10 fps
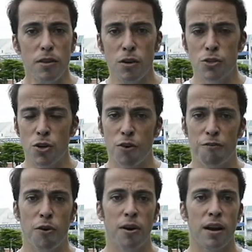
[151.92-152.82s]
So
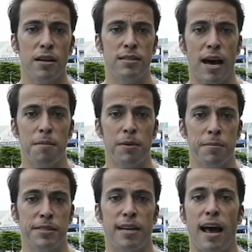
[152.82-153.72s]
for the
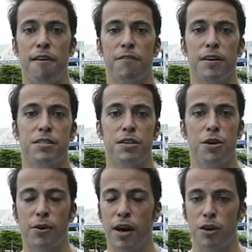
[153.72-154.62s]
time-limited athlete,
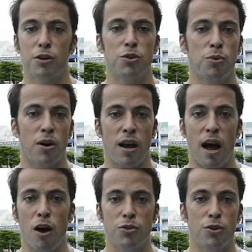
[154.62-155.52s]
you get a good
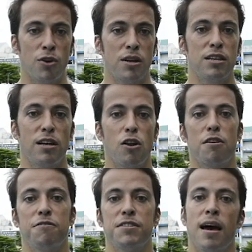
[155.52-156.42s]
workout, you don't need a lot
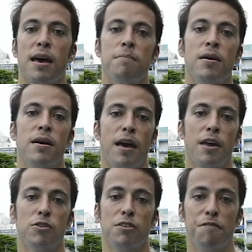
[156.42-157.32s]
of time, and
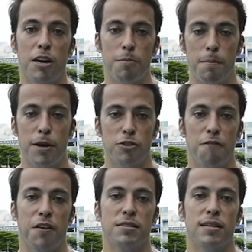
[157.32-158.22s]
you develop a bunch of
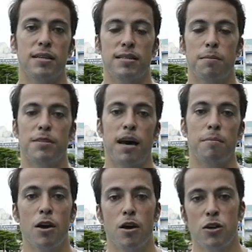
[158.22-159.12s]
things at the same time.
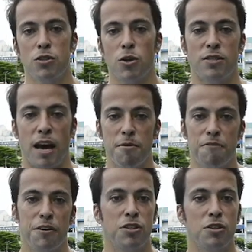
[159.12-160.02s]
So time
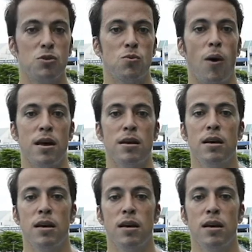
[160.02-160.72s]
efficient is one.